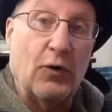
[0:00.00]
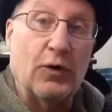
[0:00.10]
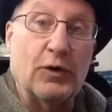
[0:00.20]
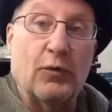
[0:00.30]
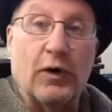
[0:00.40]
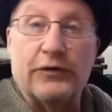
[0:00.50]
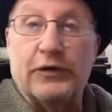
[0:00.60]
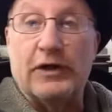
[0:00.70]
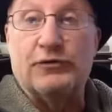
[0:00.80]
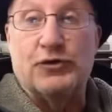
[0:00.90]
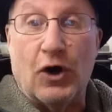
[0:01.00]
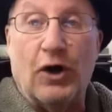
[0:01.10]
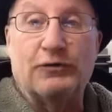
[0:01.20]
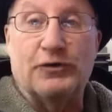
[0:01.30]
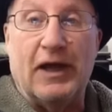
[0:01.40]
order was in
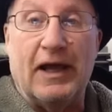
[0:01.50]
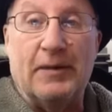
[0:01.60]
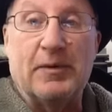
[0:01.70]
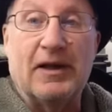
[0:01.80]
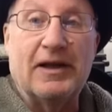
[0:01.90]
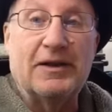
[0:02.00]
John's name,